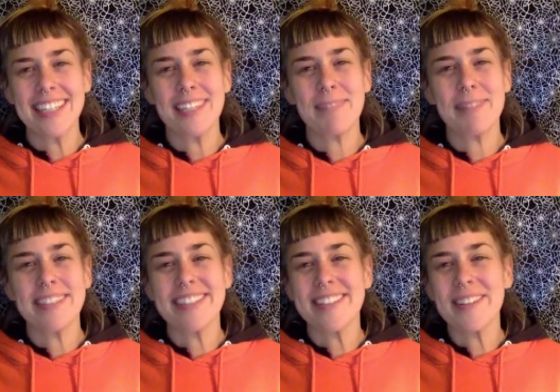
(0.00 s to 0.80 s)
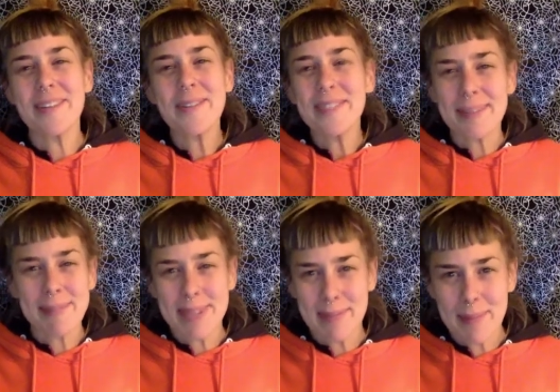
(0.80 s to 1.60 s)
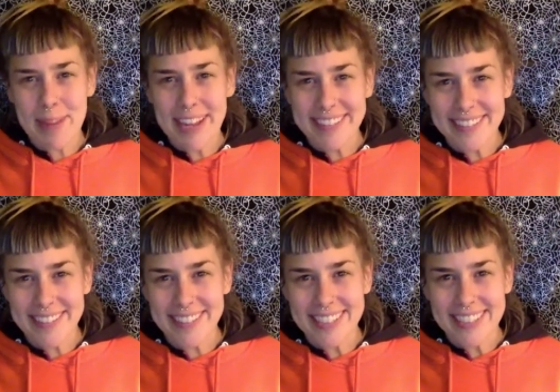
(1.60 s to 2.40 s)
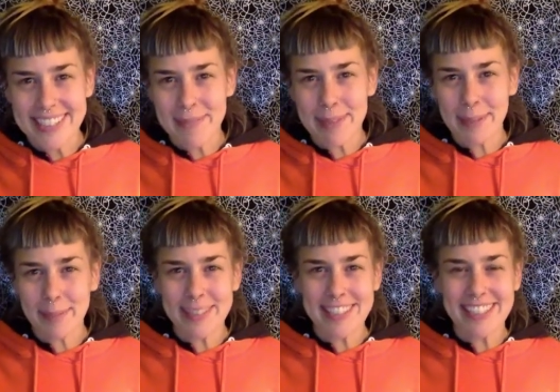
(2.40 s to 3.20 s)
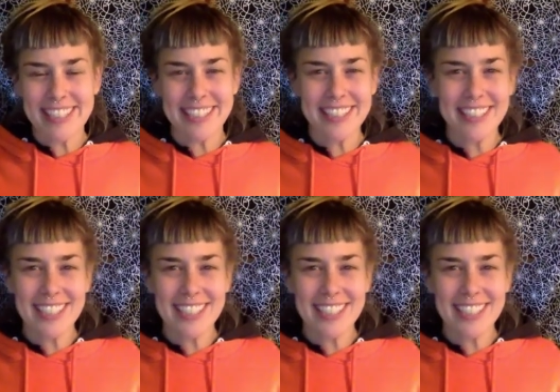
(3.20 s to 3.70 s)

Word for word: and you must only become a match to it to be able to see it.